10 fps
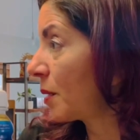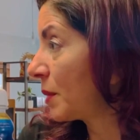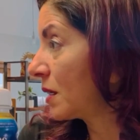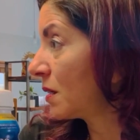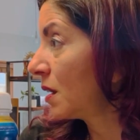I
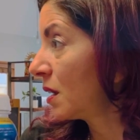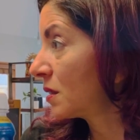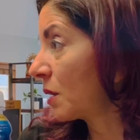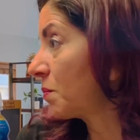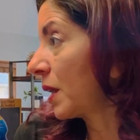mean, is
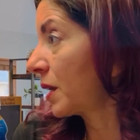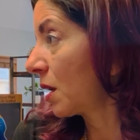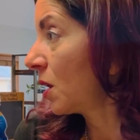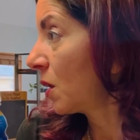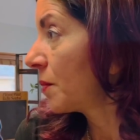that like, the
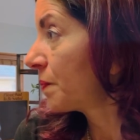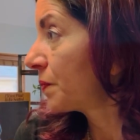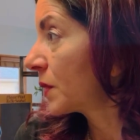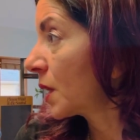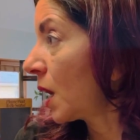hospital gives
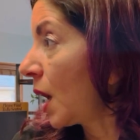it to you.